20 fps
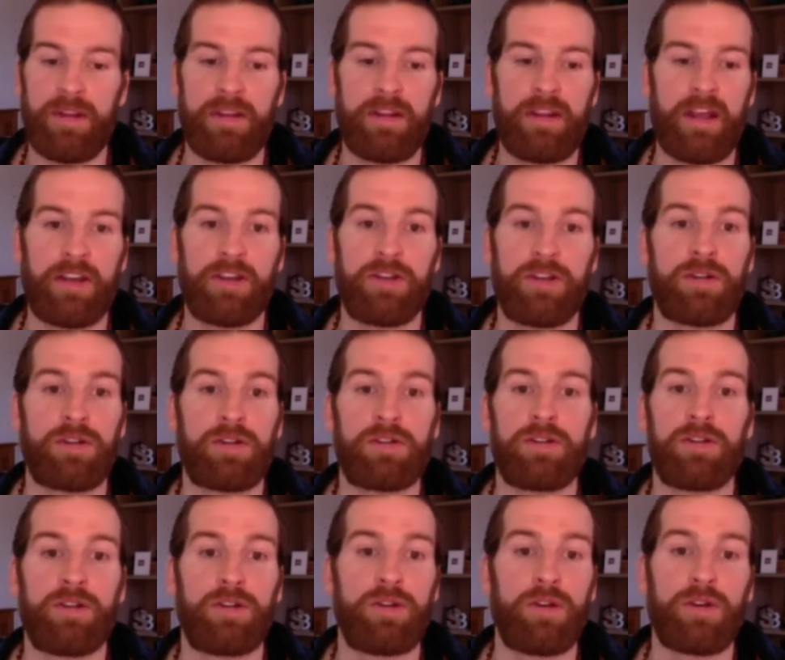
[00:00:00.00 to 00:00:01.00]
that
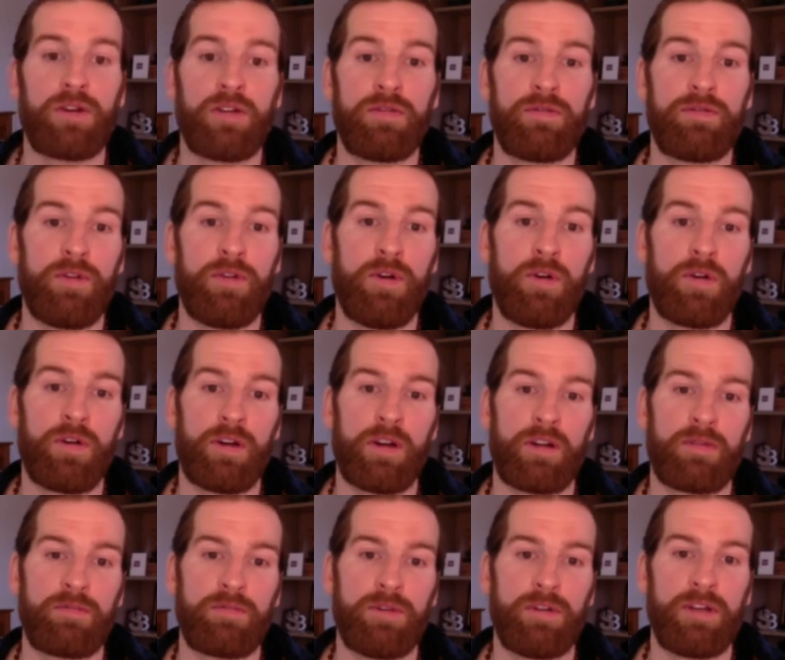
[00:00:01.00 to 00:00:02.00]
you're looking for,
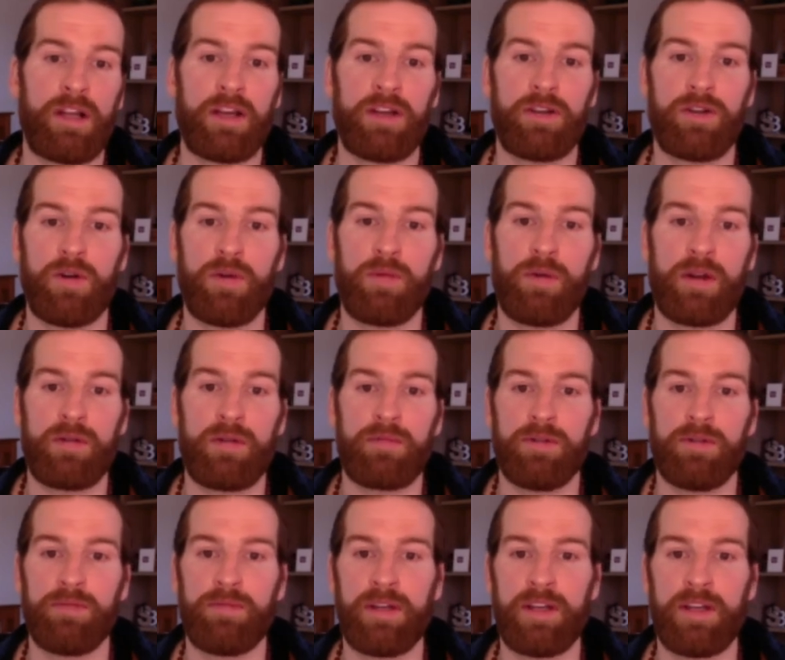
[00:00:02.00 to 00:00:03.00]
and we'll let you know when
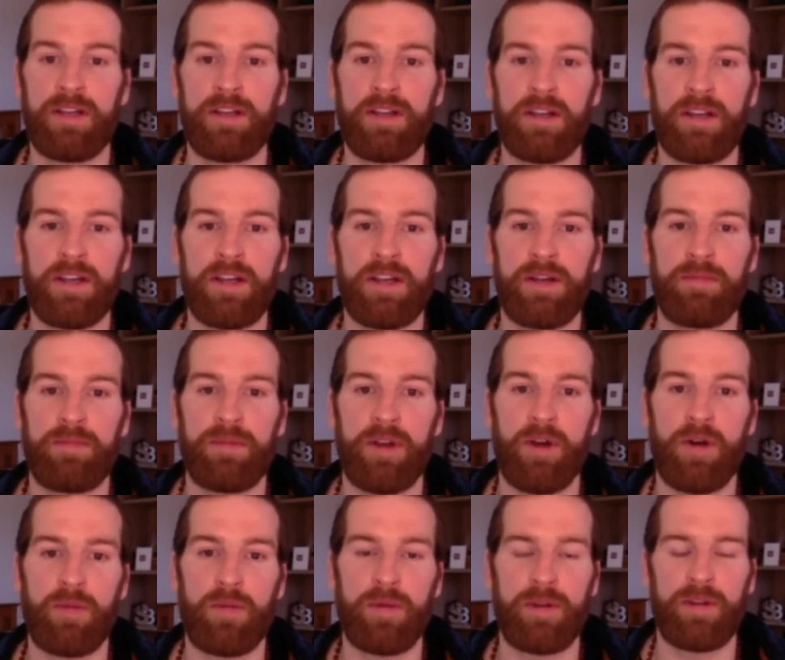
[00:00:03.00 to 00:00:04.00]
we'll be
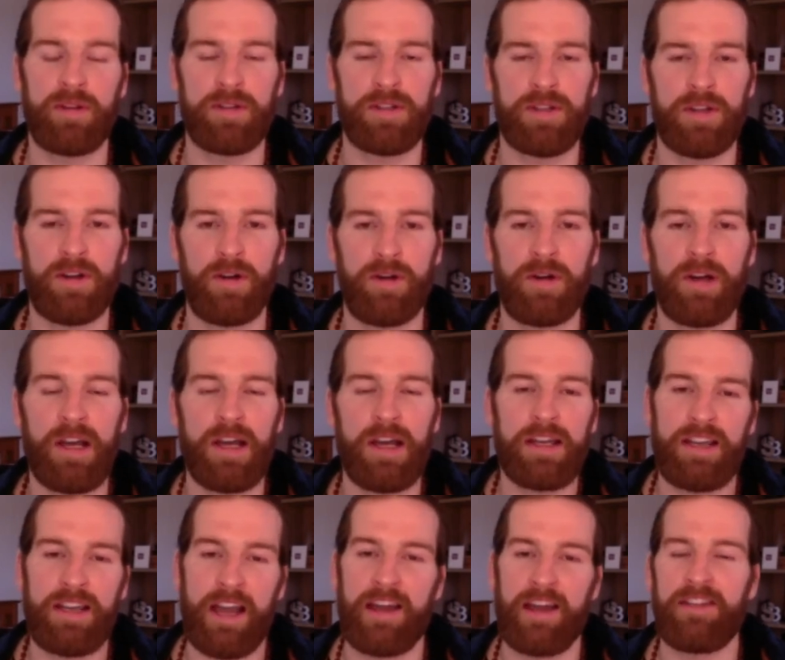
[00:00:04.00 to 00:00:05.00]
open. So
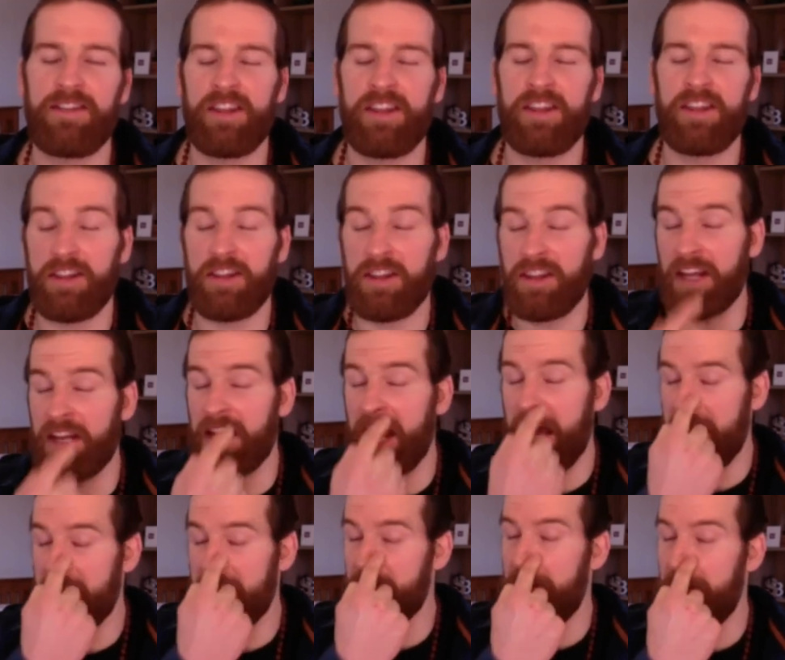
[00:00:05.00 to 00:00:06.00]
yeah, the
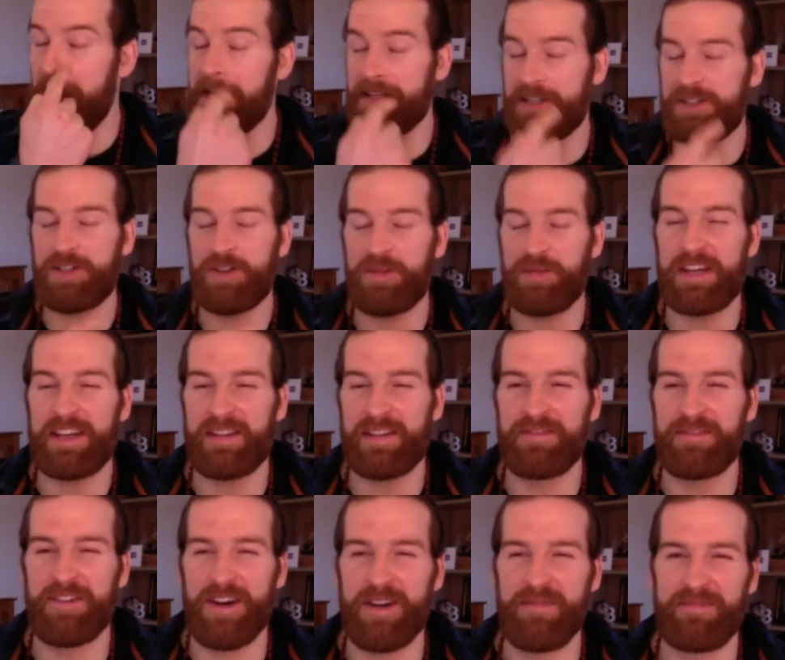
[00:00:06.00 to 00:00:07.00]
name is to be
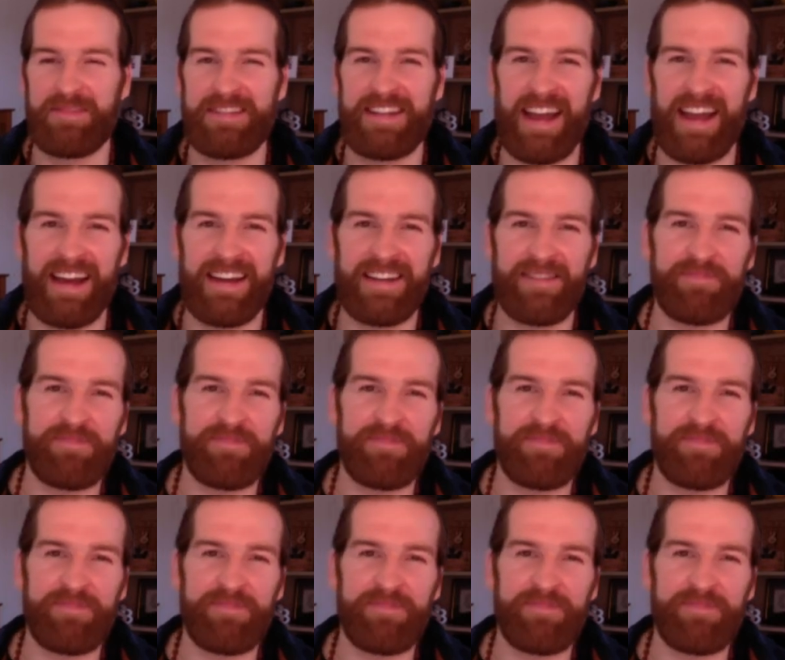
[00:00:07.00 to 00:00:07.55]
confirmed yet.